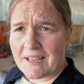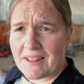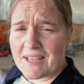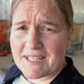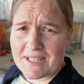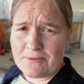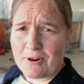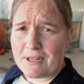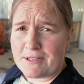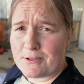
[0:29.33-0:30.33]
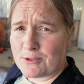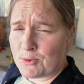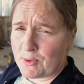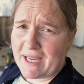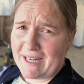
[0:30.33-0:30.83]
This is one
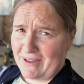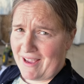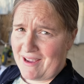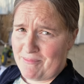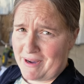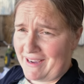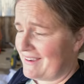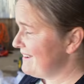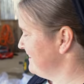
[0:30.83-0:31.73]
sweet looking bike.